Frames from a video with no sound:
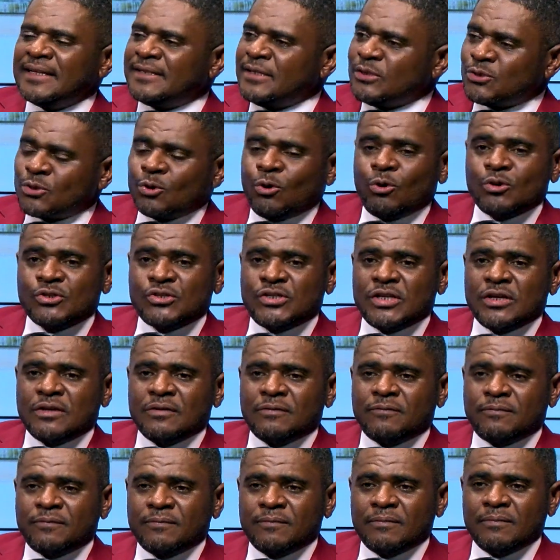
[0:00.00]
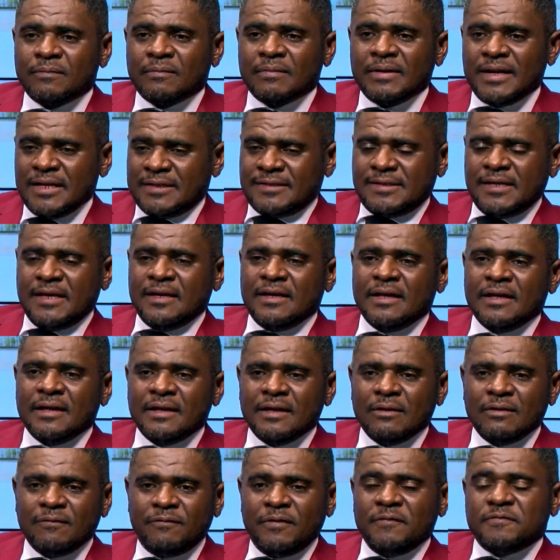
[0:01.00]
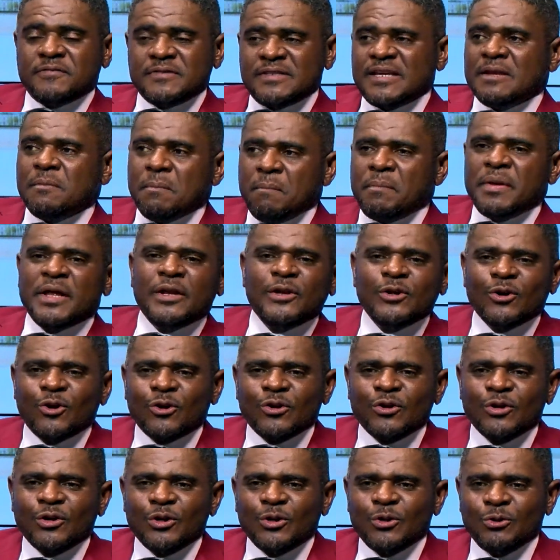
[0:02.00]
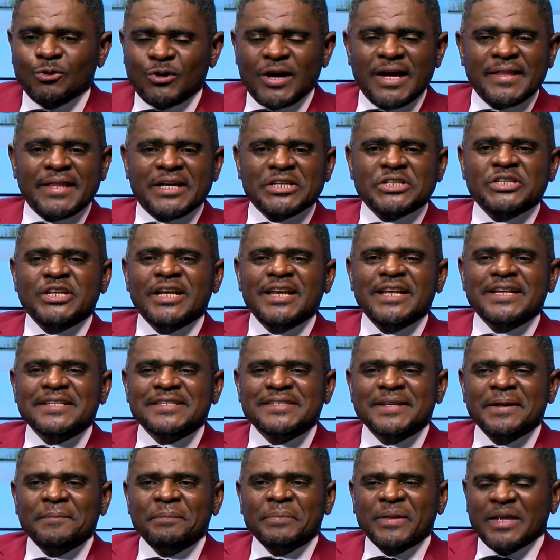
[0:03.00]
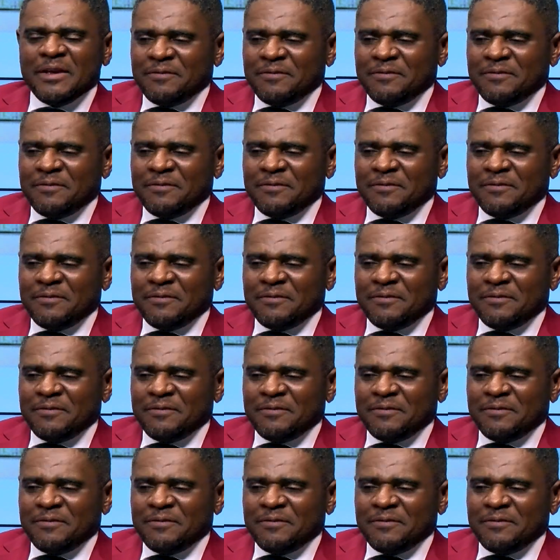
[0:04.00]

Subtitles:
that is costing, let's say, 15 billion Uganda shillings.